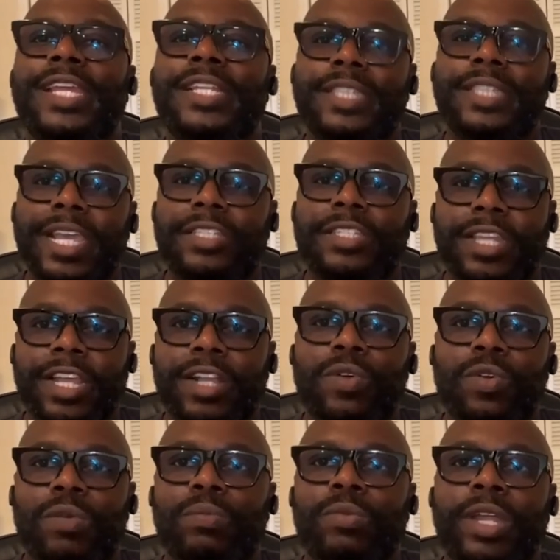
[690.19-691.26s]
and they tasted
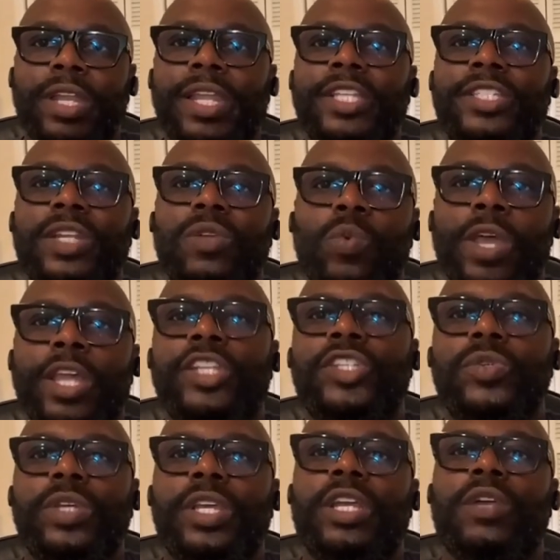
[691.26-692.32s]
that cornbread and they said, where
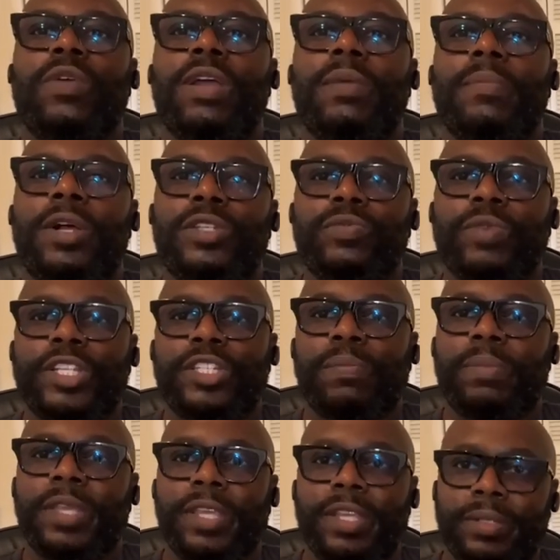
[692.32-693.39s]
did you get grandma's
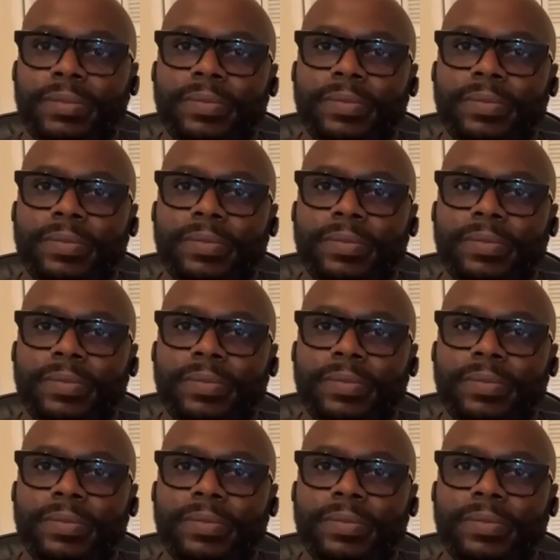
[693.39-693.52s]
recipe?